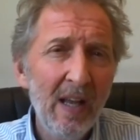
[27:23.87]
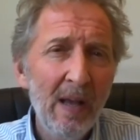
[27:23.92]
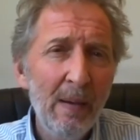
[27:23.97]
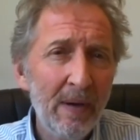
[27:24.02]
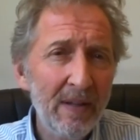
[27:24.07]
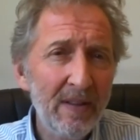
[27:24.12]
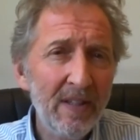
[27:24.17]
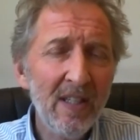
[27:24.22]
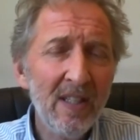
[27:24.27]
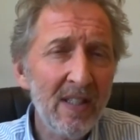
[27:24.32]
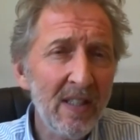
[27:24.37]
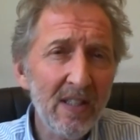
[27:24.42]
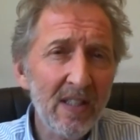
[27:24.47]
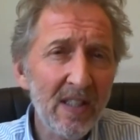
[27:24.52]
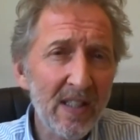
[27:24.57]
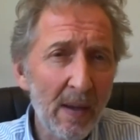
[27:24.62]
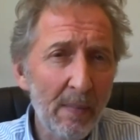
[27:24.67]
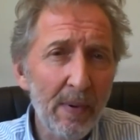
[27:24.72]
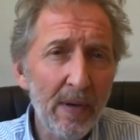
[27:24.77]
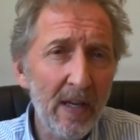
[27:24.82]
But this is
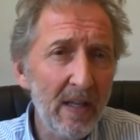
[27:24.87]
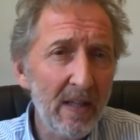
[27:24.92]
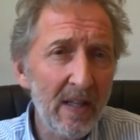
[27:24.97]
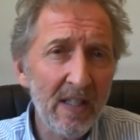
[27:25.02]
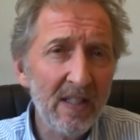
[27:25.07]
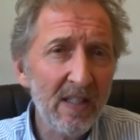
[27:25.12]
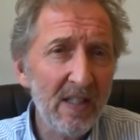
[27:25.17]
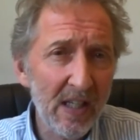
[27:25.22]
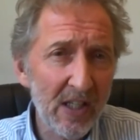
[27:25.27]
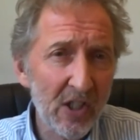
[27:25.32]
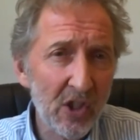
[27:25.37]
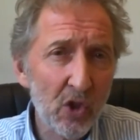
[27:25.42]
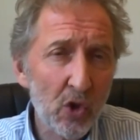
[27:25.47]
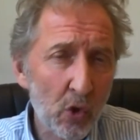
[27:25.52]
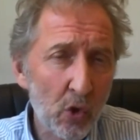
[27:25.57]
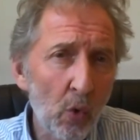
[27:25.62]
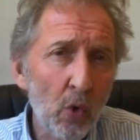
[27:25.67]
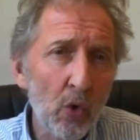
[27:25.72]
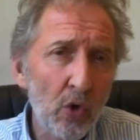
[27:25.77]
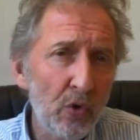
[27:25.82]
an
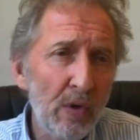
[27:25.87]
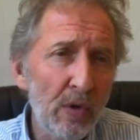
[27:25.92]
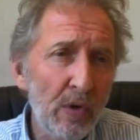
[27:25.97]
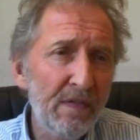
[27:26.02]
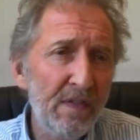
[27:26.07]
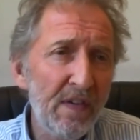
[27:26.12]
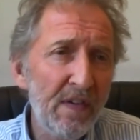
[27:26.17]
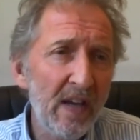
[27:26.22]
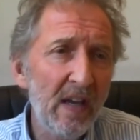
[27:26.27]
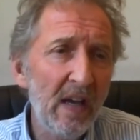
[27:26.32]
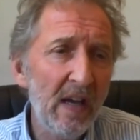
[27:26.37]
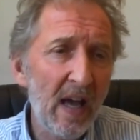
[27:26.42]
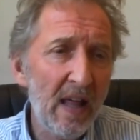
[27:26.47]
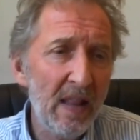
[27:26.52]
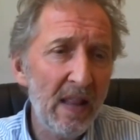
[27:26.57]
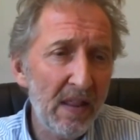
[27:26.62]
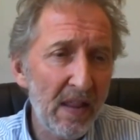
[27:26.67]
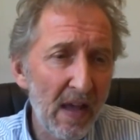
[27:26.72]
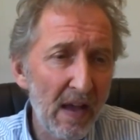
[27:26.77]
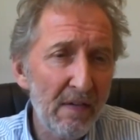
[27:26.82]
extraordinary figure.
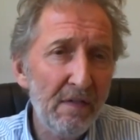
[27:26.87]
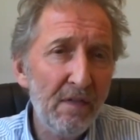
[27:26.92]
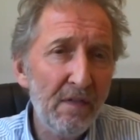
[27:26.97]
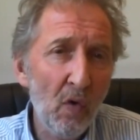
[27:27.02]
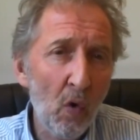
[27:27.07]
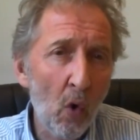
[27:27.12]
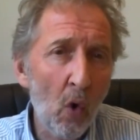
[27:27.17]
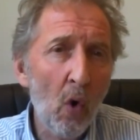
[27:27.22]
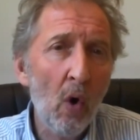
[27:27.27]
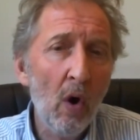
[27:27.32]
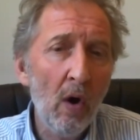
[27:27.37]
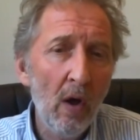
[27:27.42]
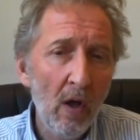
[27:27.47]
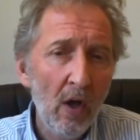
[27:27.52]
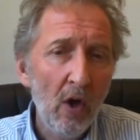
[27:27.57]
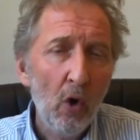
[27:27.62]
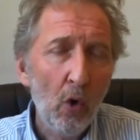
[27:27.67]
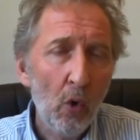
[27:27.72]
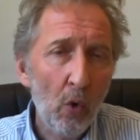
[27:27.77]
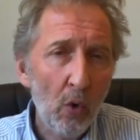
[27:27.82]
And therefore,
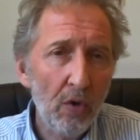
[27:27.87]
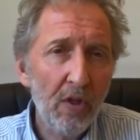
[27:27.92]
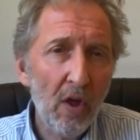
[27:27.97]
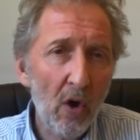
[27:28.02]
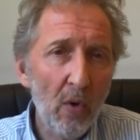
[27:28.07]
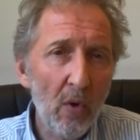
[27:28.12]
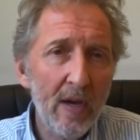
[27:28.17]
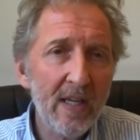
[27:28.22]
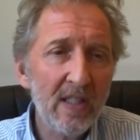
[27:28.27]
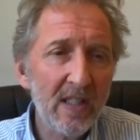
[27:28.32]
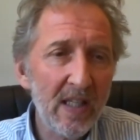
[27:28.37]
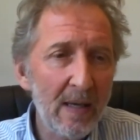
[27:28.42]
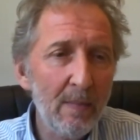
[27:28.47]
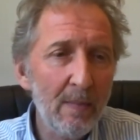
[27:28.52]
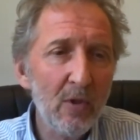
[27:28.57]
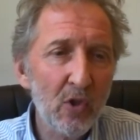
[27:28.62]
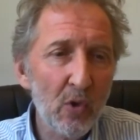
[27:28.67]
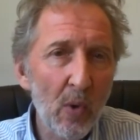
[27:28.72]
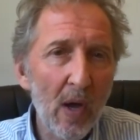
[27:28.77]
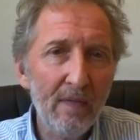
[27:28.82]
although he
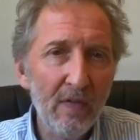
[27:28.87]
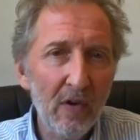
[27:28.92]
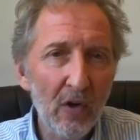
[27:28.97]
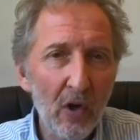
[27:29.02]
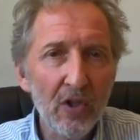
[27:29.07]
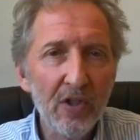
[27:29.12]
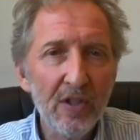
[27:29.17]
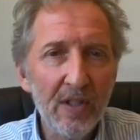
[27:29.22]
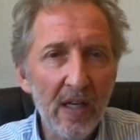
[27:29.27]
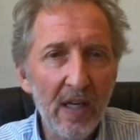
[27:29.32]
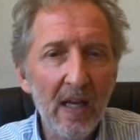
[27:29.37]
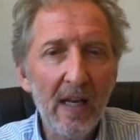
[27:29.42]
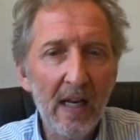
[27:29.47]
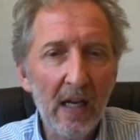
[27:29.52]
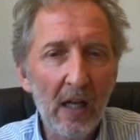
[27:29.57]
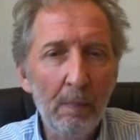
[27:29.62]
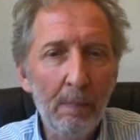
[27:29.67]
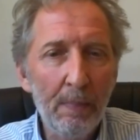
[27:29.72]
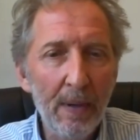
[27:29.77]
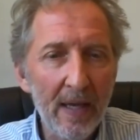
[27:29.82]
seems to have lost it a
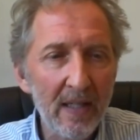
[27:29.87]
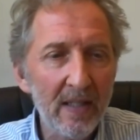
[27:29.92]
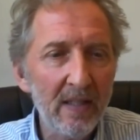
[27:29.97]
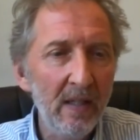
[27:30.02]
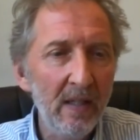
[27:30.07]
little bit,